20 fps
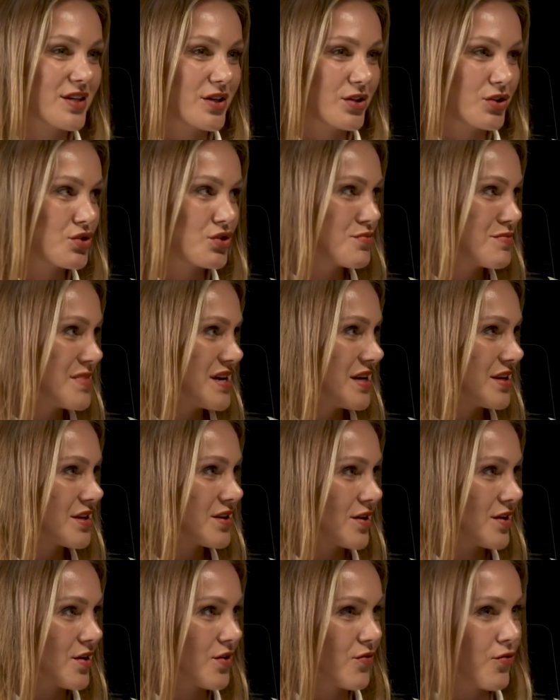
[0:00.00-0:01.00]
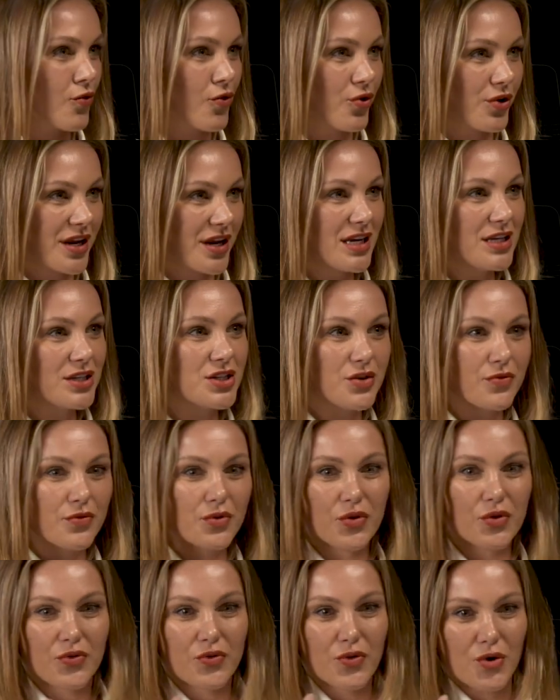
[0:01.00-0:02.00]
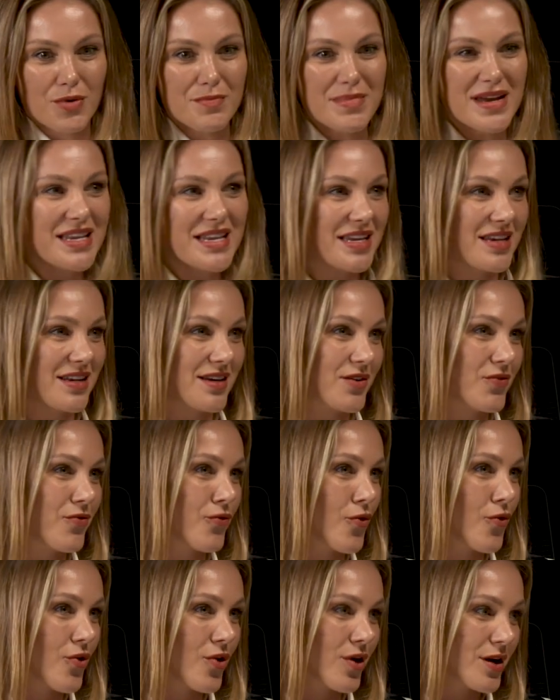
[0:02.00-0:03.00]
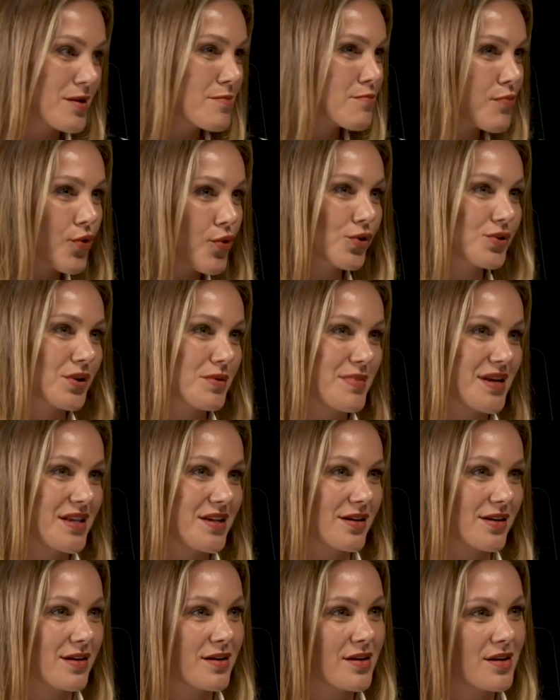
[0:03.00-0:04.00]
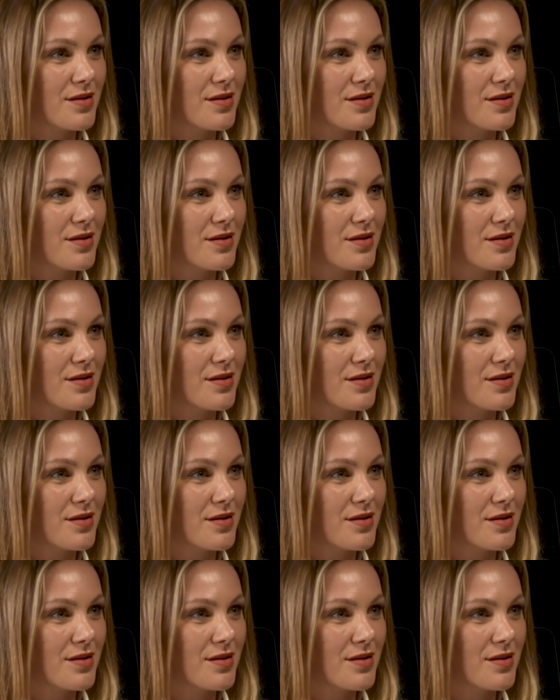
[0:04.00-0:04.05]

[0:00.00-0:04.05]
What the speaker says: to meet for the interview, for a meeting, for important meeting.